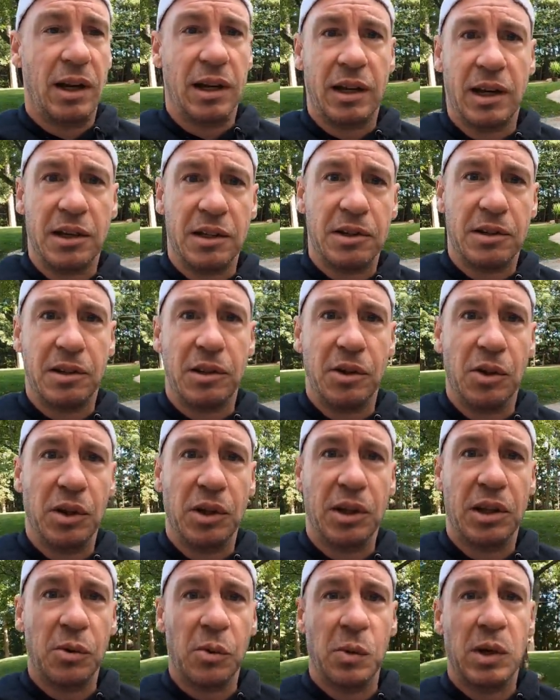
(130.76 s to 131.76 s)
I guess the
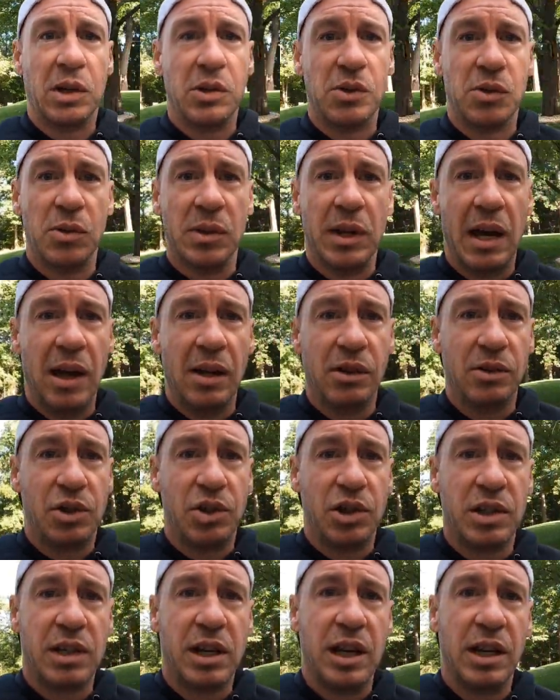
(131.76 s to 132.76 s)
only thing we could do now
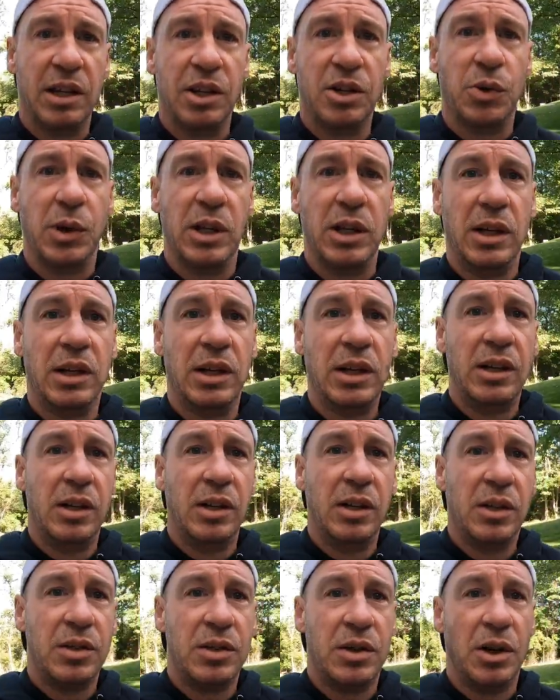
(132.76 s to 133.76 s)
is just get into it.
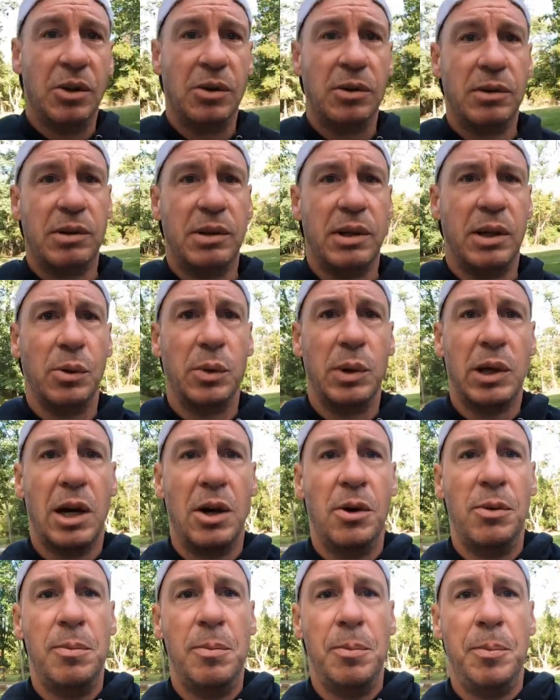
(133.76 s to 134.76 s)
So here we
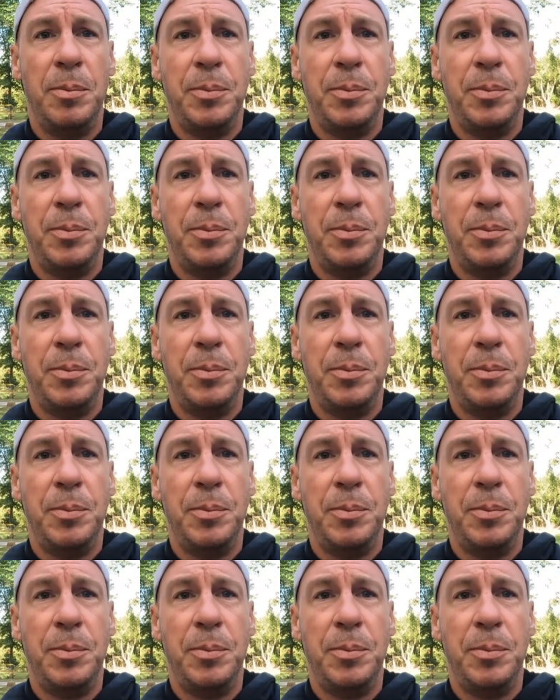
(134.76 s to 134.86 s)
go.